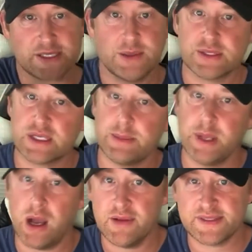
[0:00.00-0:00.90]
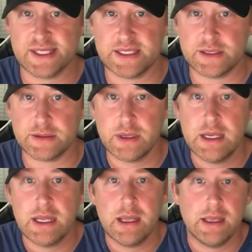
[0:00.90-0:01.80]
So it's going to be off center,
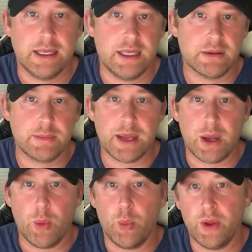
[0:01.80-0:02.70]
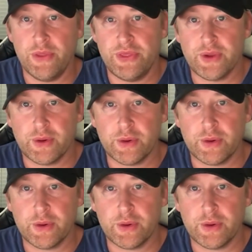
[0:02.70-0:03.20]
either about 1/3